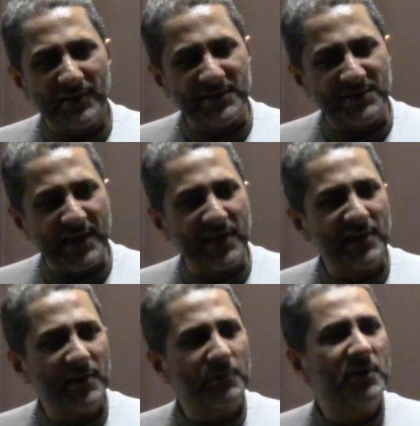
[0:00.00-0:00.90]

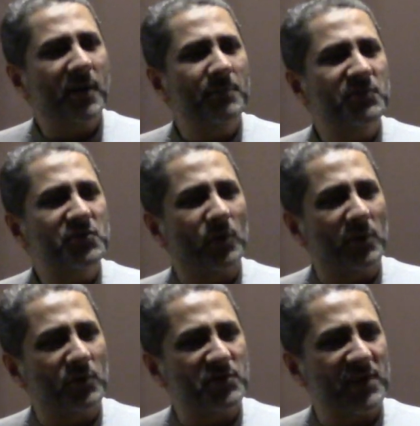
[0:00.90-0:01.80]
Zainab comes to
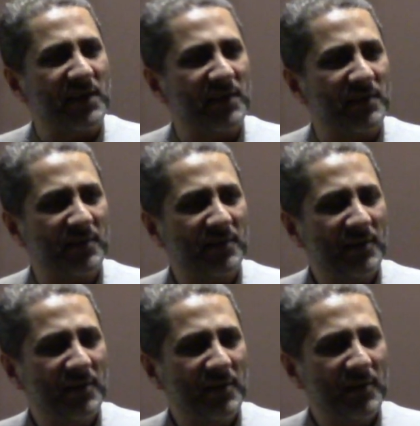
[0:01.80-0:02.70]
Al Hussein
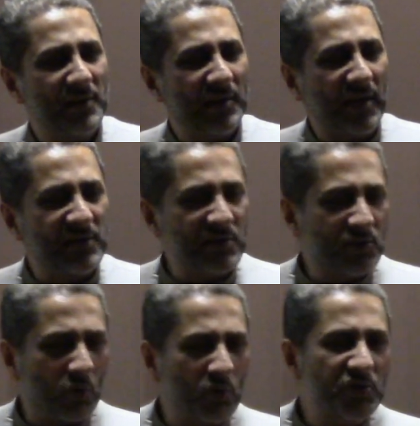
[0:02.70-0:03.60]
and says,
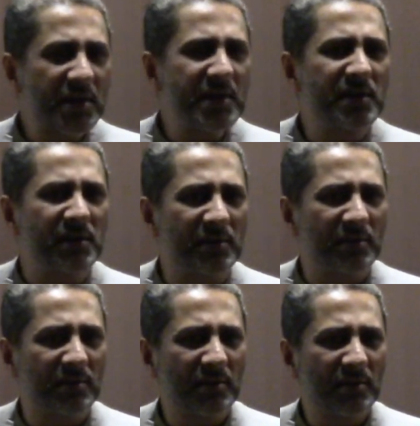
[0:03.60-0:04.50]
Oh Hussein,
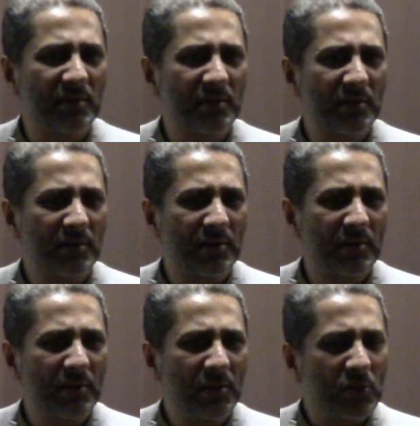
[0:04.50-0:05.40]

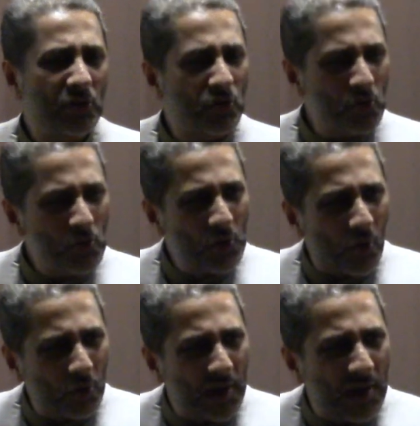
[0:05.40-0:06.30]
do you
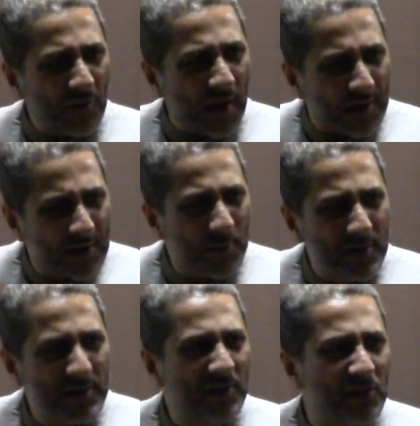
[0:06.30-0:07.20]
not have
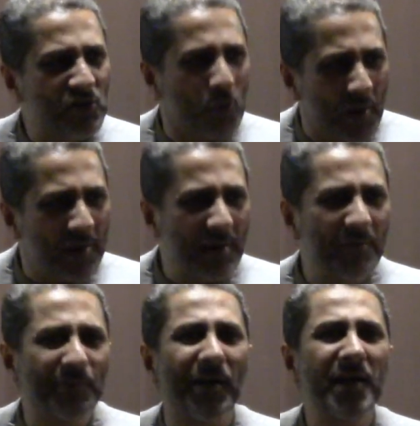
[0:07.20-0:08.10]
anybody that you can
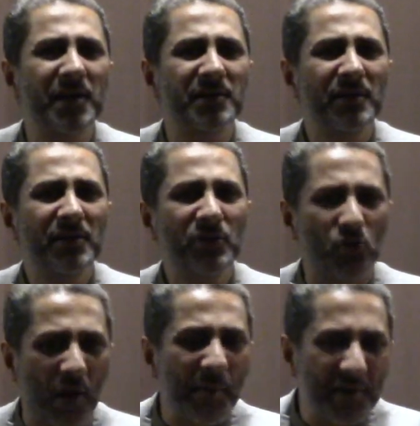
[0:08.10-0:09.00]
invite
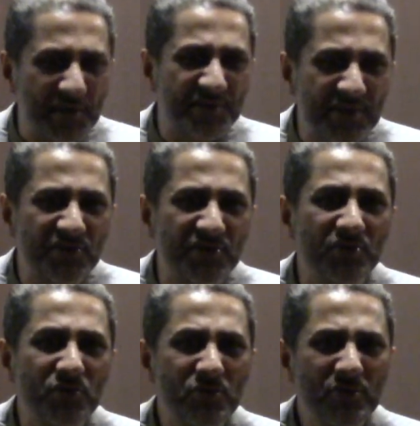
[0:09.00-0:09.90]
to come and assist
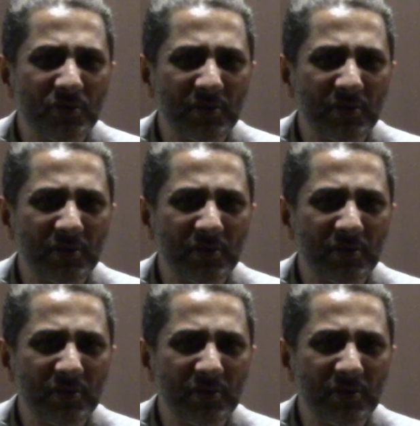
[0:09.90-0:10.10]
you?